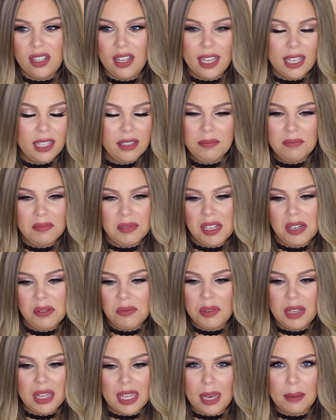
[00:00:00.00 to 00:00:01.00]
Like, it
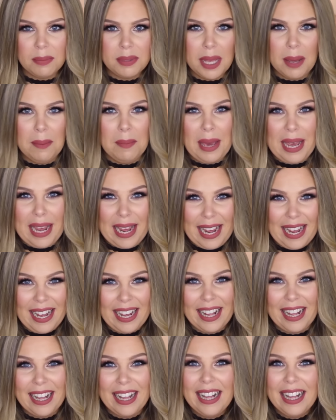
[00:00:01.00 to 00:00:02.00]
really upset me.